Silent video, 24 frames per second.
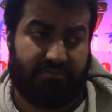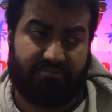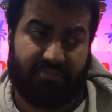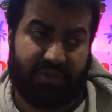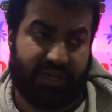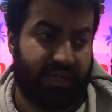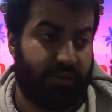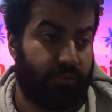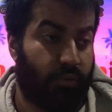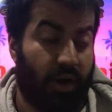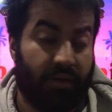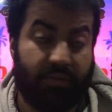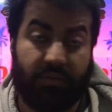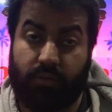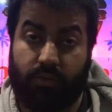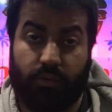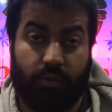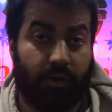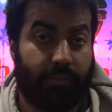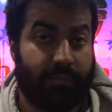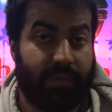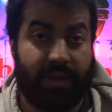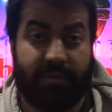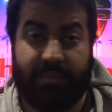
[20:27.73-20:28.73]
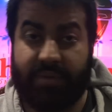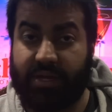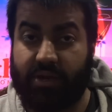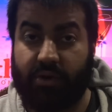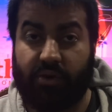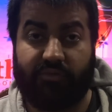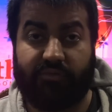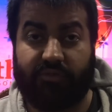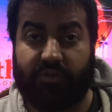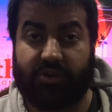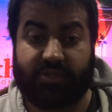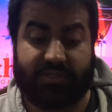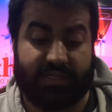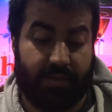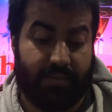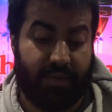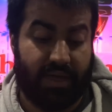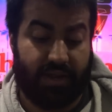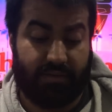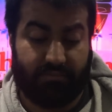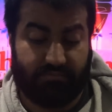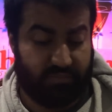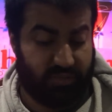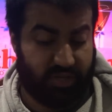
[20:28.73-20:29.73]
He won the roll, made me go first. I
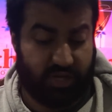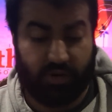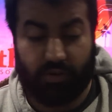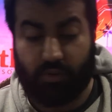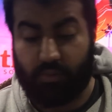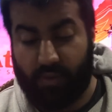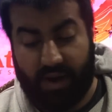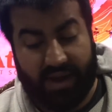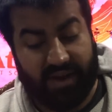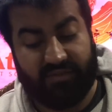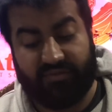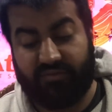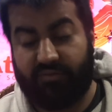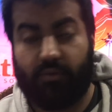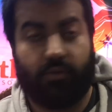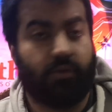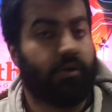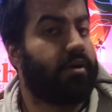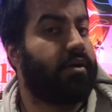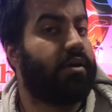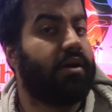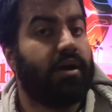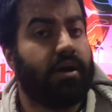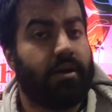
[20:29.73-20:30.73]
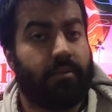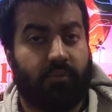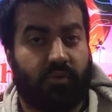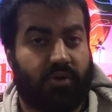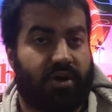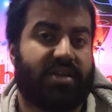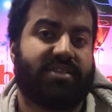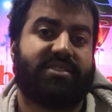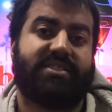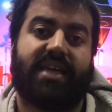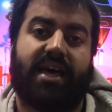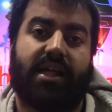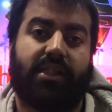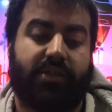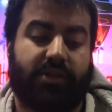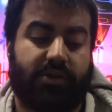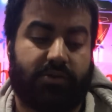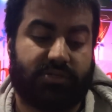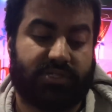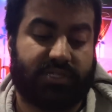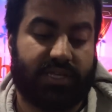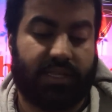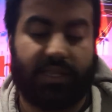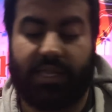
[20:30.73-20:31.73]
made rank 4 Mirage
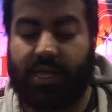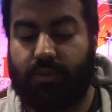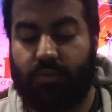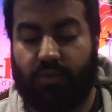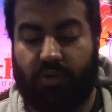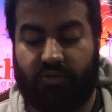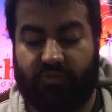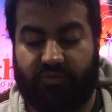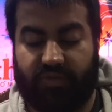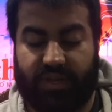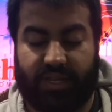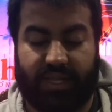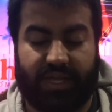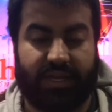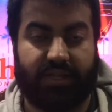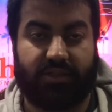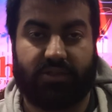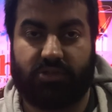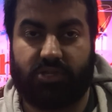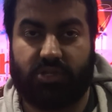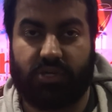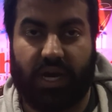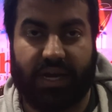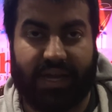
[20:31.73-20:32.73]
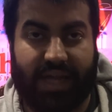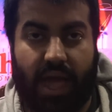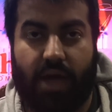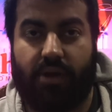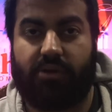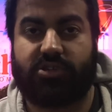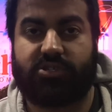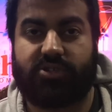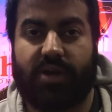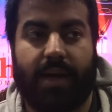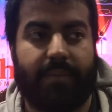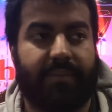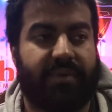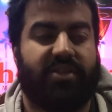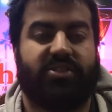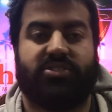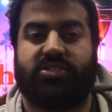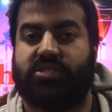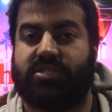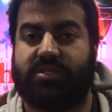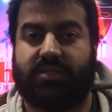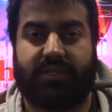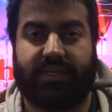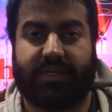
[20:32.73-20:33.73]
Stallion, Sunlight Wolf, and a counter trap, and it's
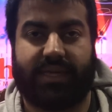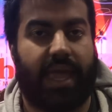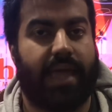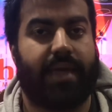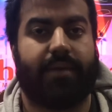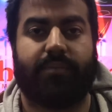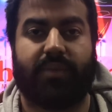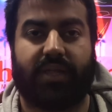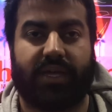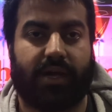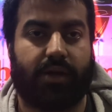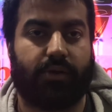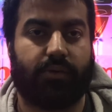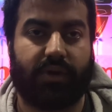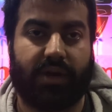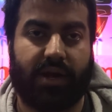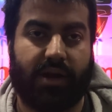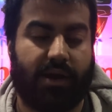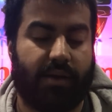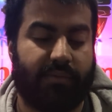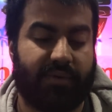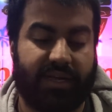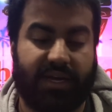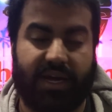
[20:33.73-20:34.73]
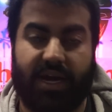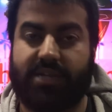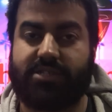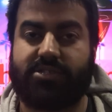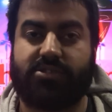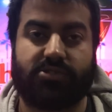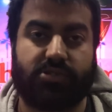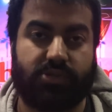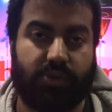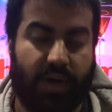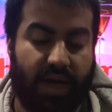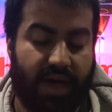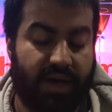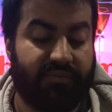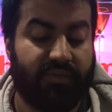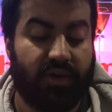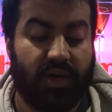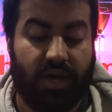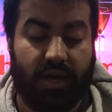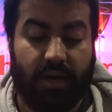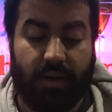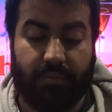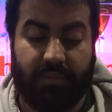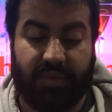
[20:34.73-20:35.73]
just game. I don't care how many kaijus you have
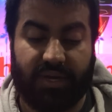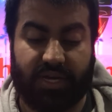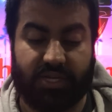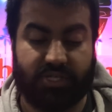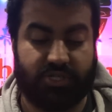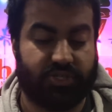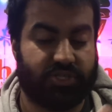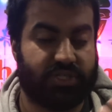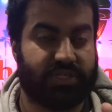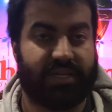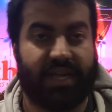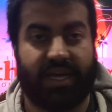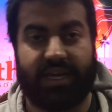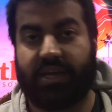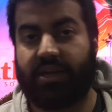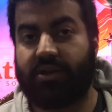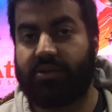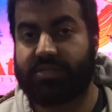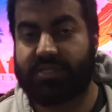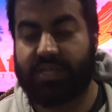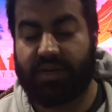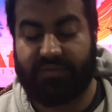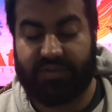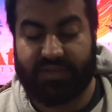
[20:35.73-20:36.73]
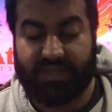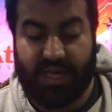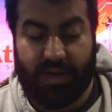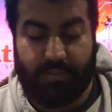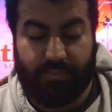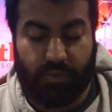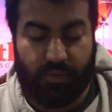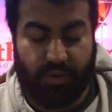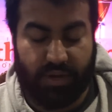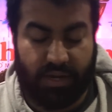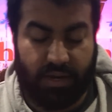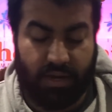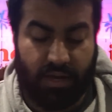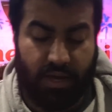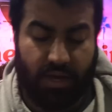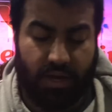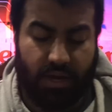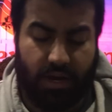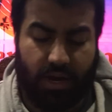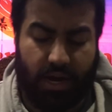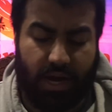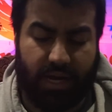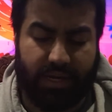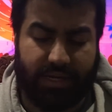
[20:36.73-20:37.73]
because you're just negging yourself at that point.
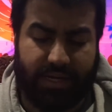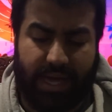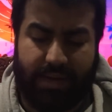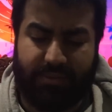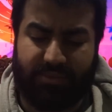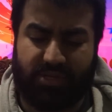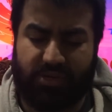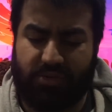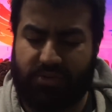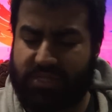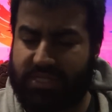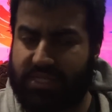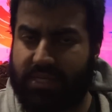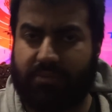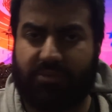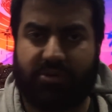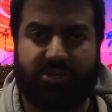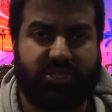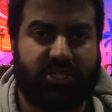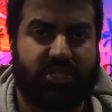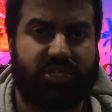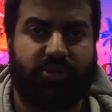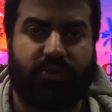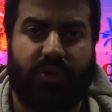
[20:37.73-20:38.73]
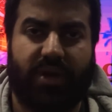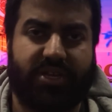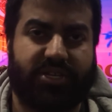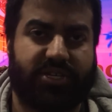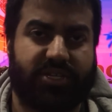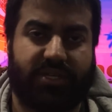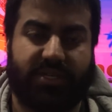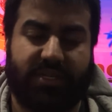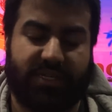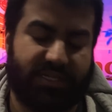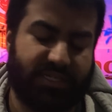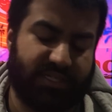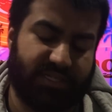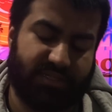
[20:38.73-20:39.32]
Game 2, similar situation.